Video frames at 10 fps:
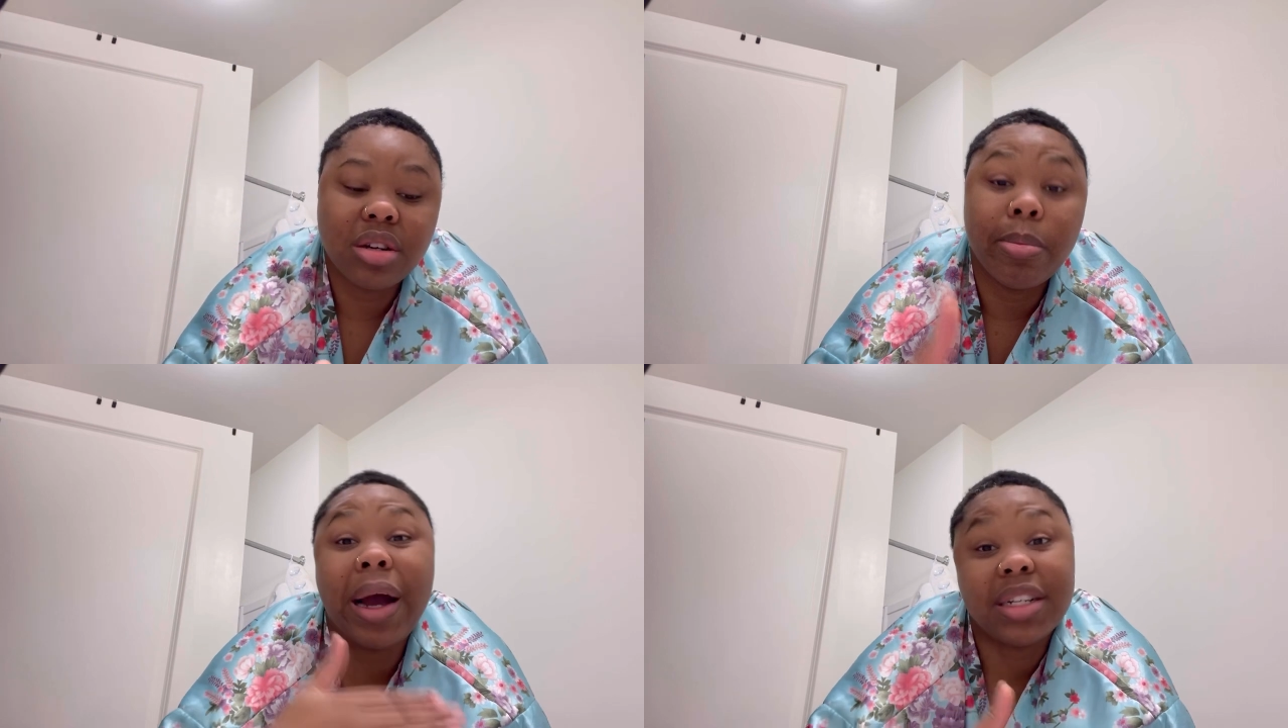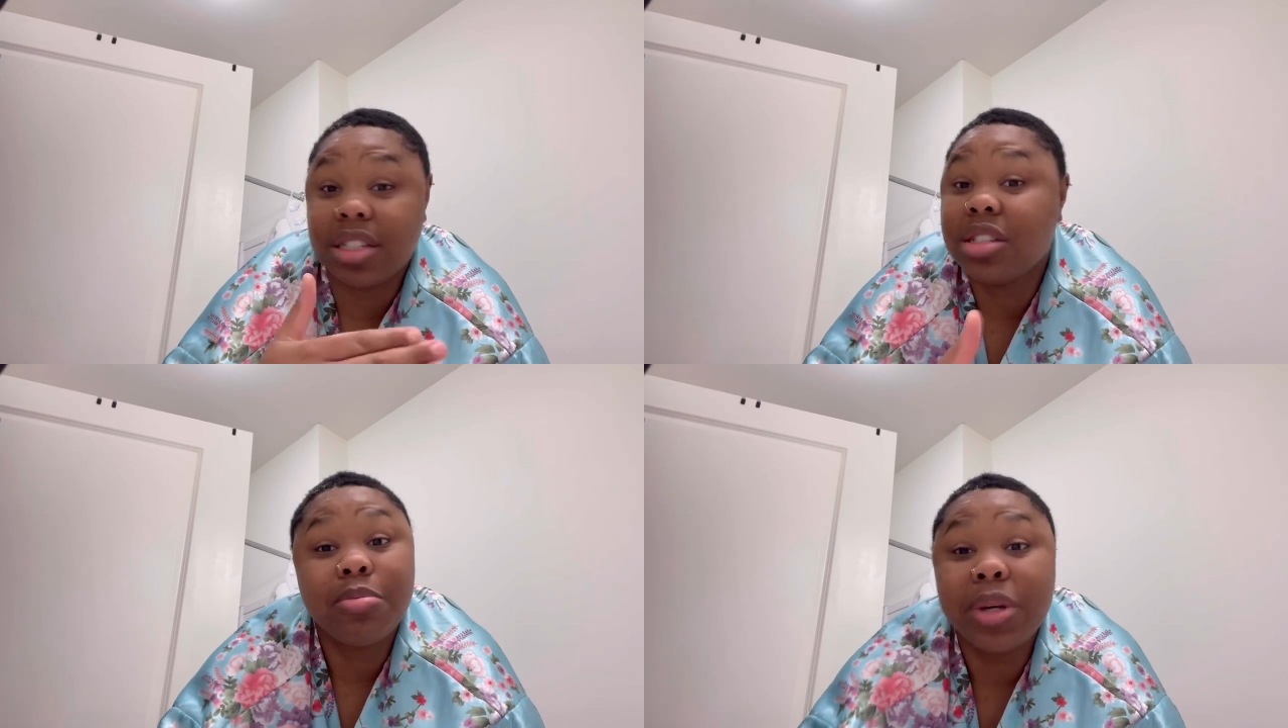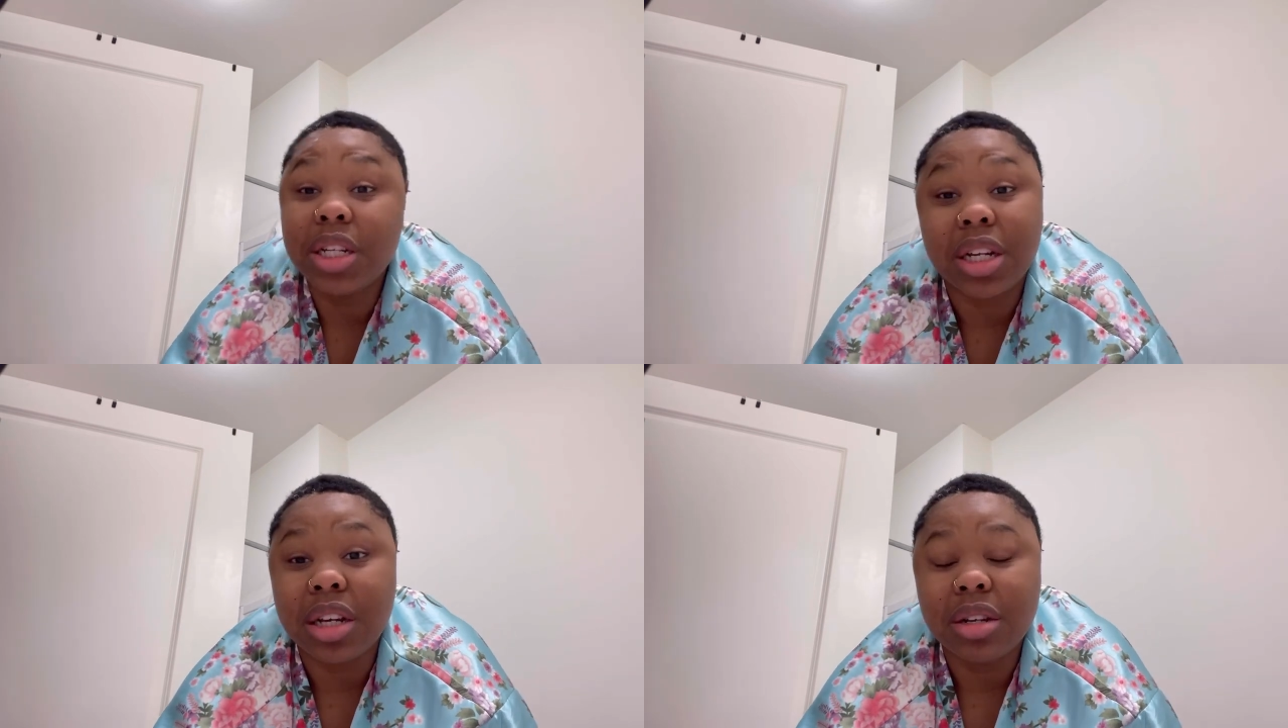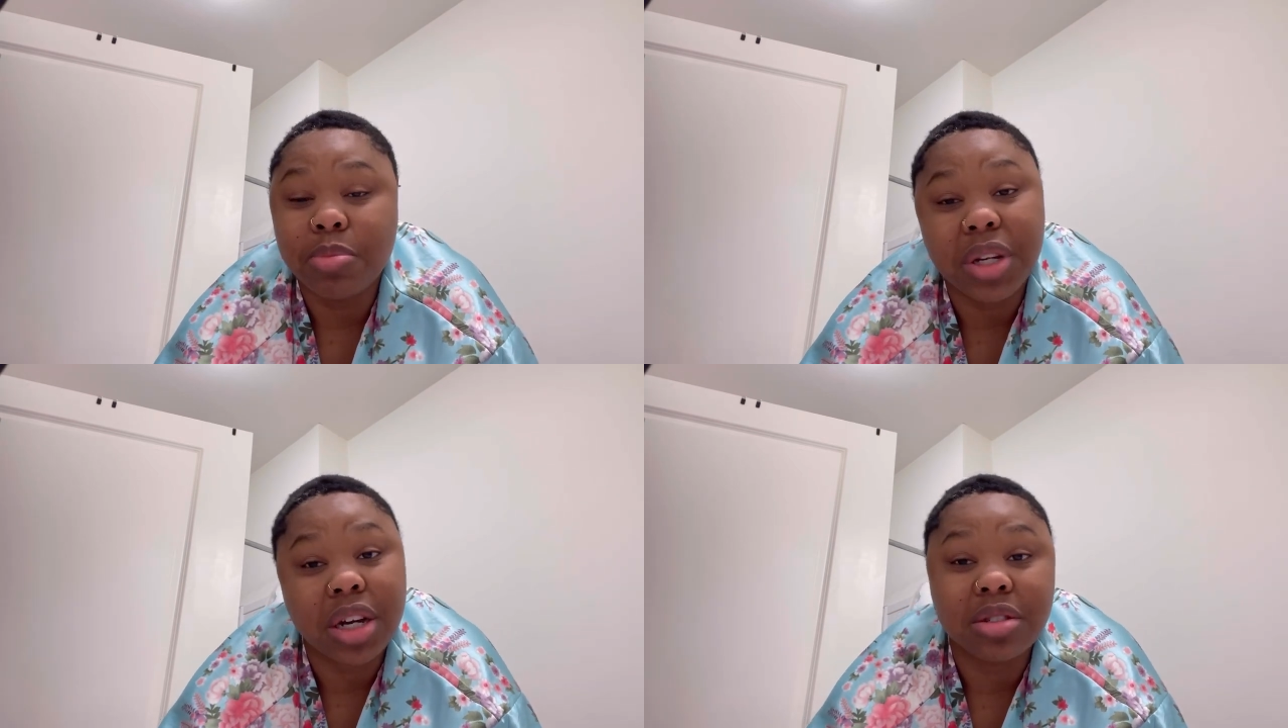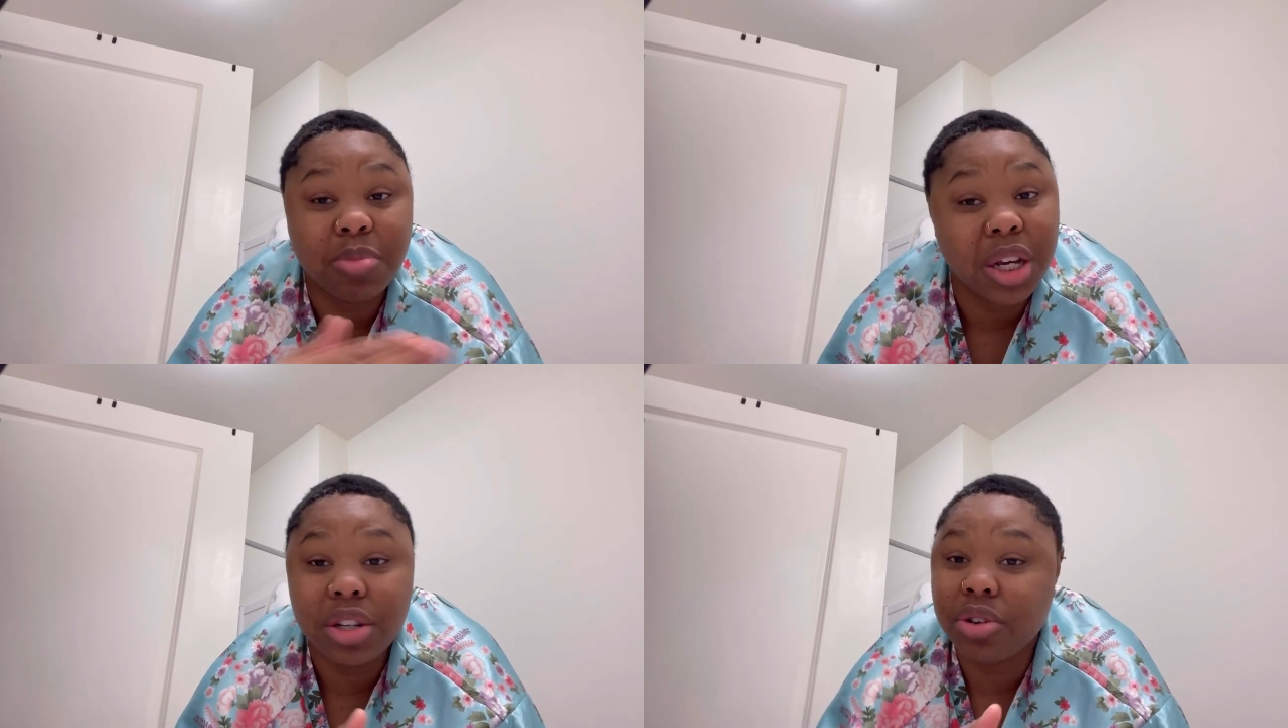my disability because
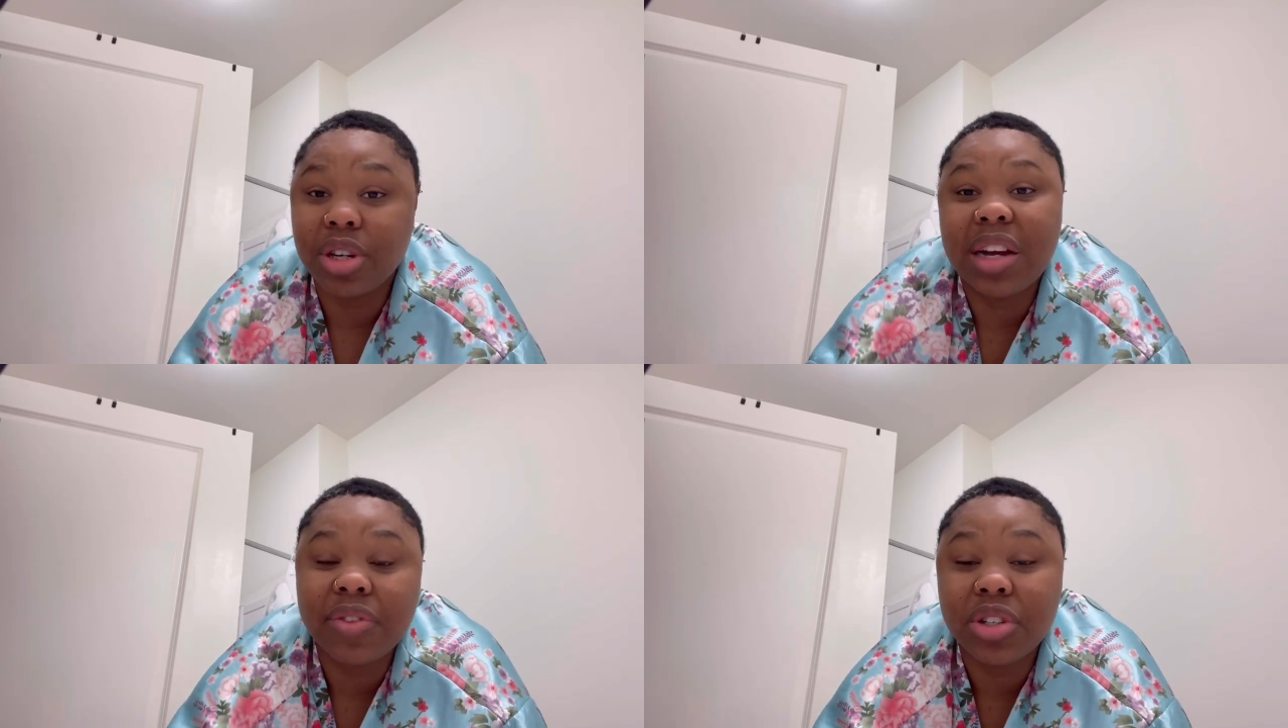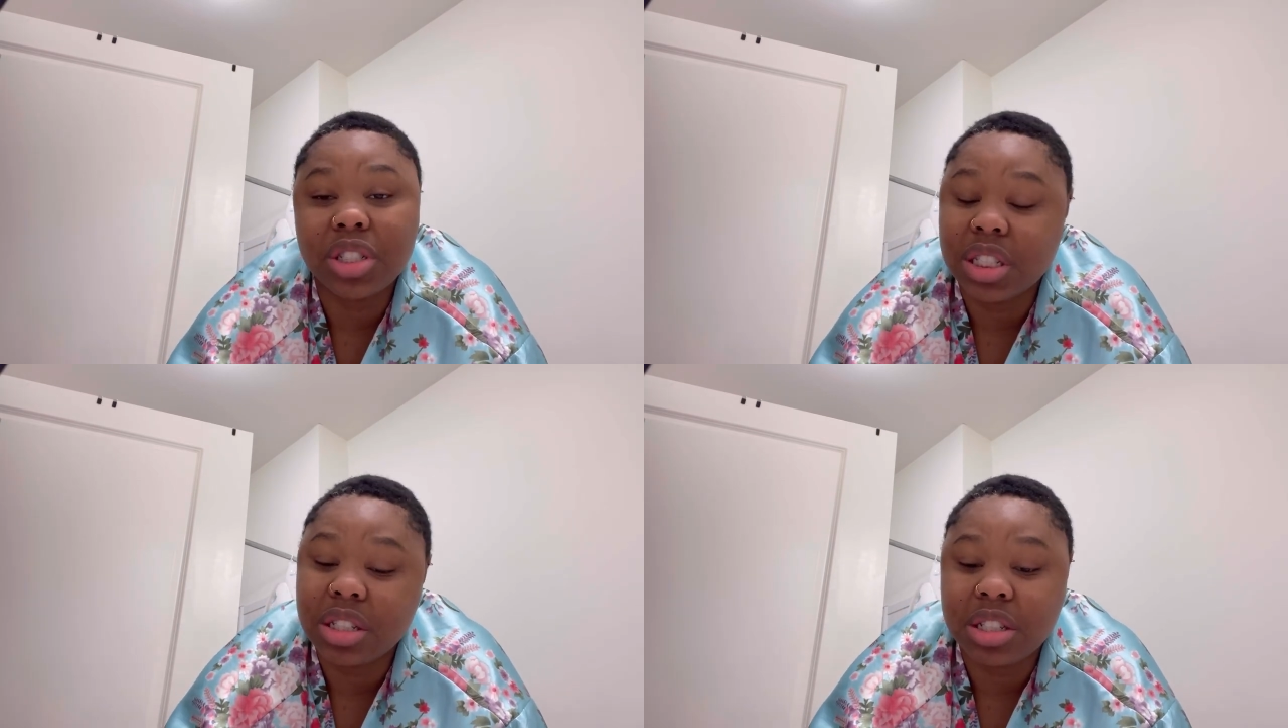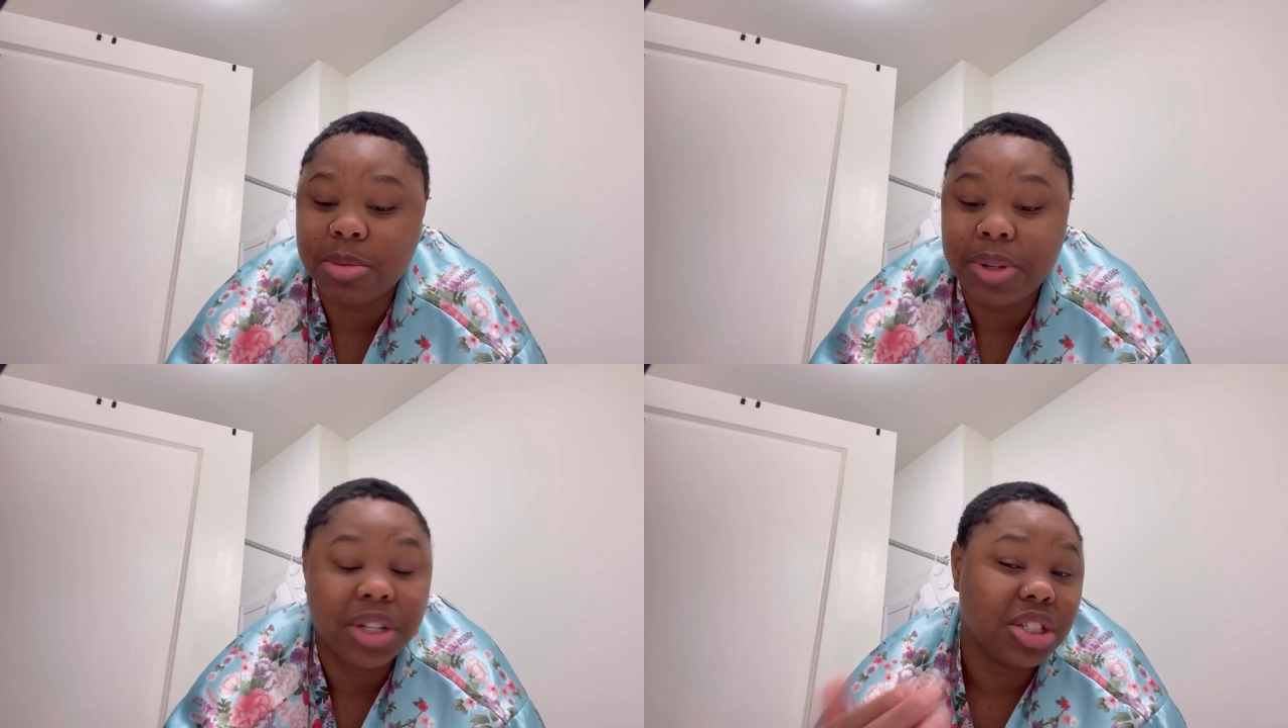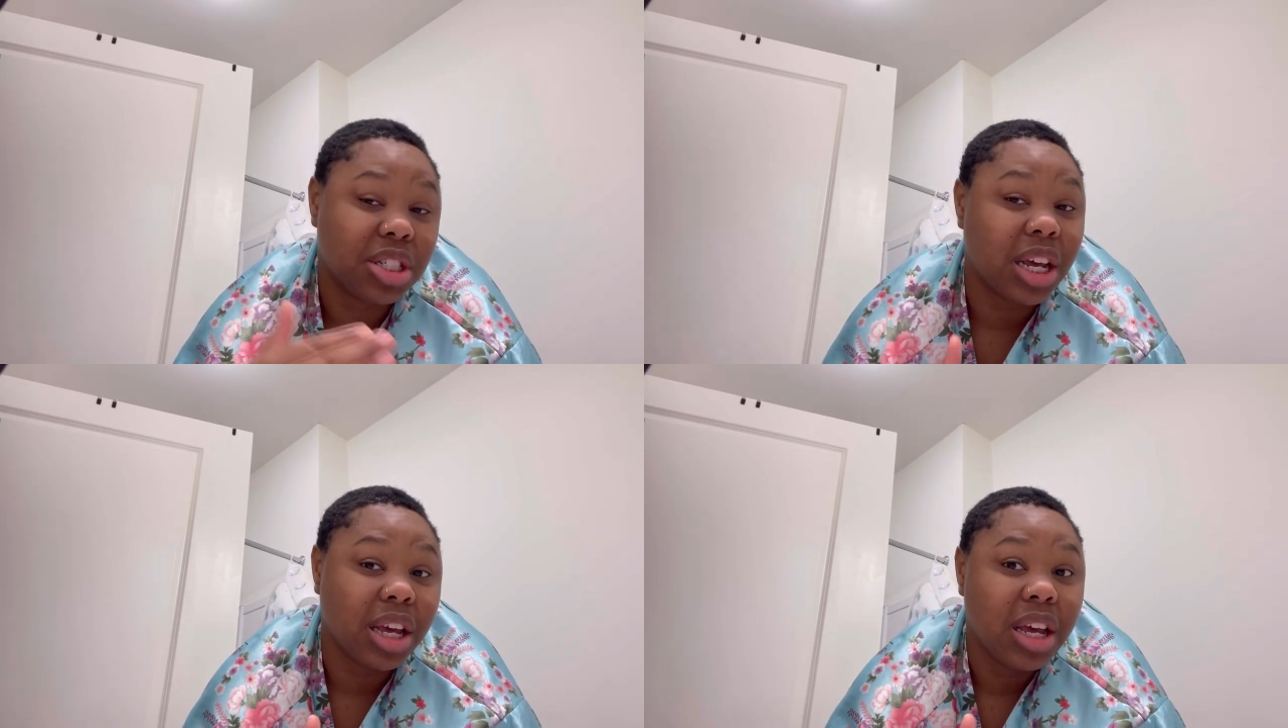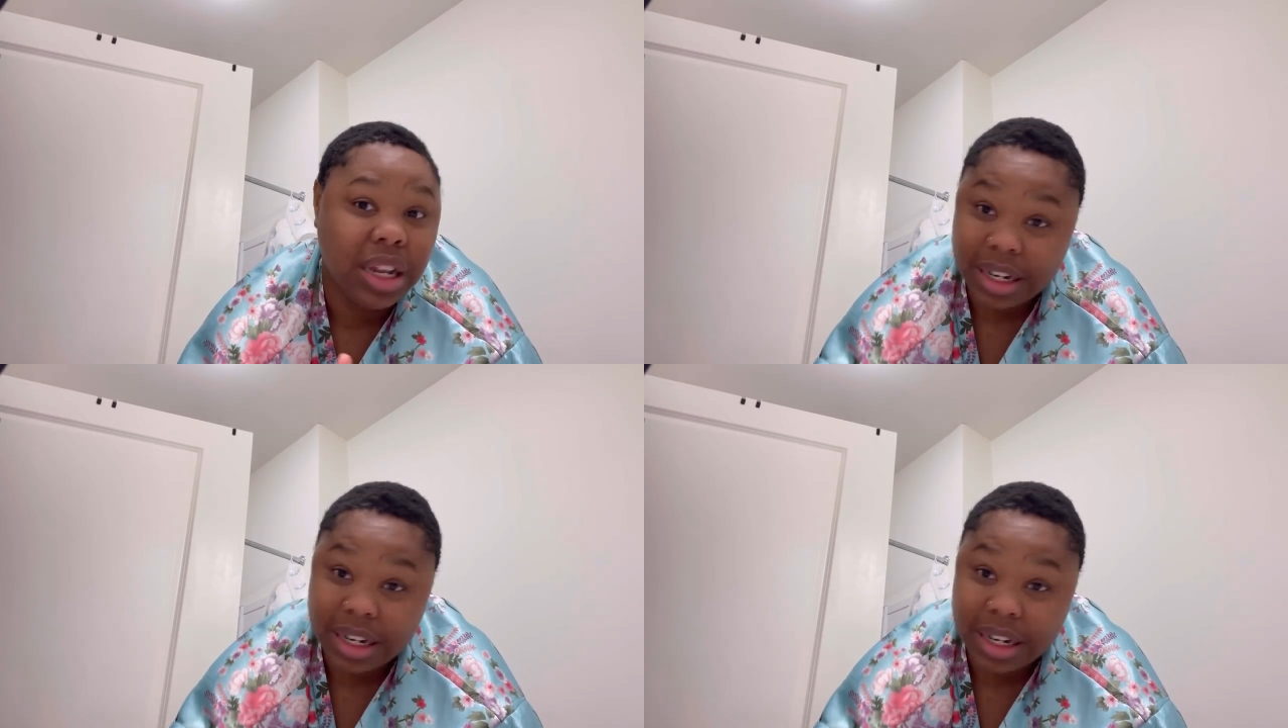being neurodivergent is a disability just like